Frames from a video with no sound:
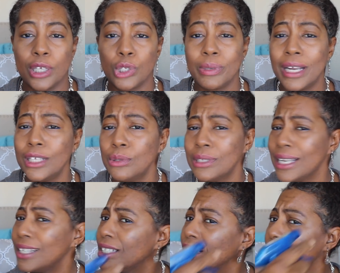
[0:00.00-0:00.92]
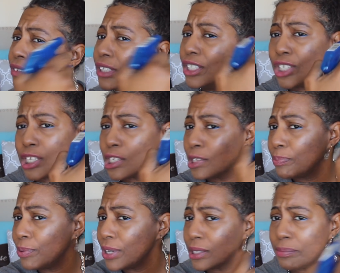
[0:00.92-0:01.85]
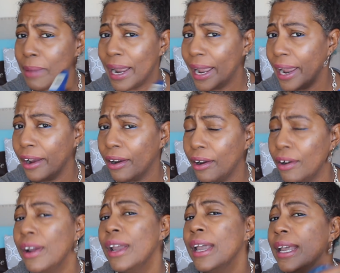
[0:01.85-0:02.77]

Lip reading: So what I do is I literally just spritz my hair,